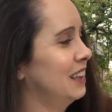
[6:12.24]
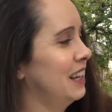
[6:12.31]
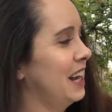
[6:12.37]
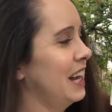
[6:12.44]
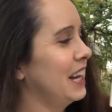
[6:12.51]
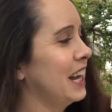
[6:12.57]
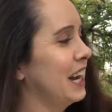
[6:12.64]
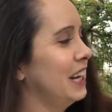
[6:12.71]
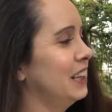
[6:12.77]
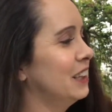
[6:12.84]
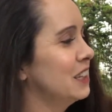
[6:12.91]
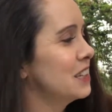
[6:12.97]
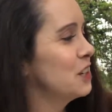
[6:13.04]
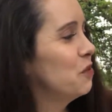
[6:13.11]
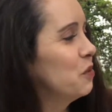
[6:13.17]
And Katie
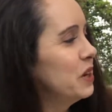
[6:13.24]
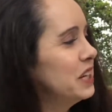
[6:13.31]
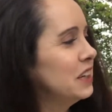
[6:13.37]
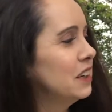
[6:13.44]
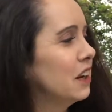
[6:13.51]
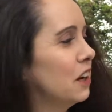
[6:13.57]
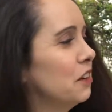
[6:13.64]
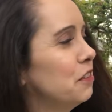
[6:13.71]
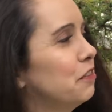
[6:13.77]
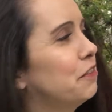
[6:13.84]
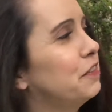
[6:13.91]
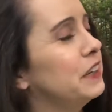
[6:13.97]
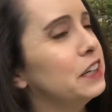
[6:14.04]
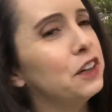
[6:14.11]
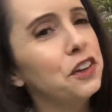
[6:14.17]
looked at one called
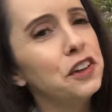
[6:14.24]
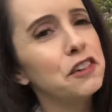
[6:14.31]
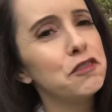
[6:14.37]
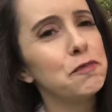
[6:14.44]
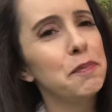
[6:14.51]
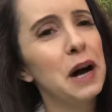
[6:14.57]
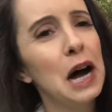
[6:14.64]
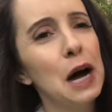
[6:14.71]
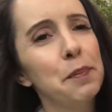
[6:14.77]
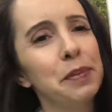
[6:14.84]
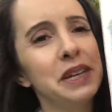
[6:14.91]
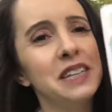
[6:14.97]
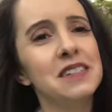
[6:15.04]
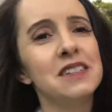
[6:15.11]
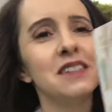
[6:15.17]
Field of
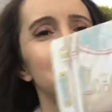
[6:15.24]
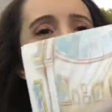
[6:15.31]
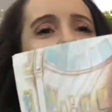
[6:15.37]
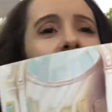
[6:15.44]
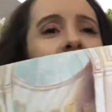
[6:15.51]
Poppies.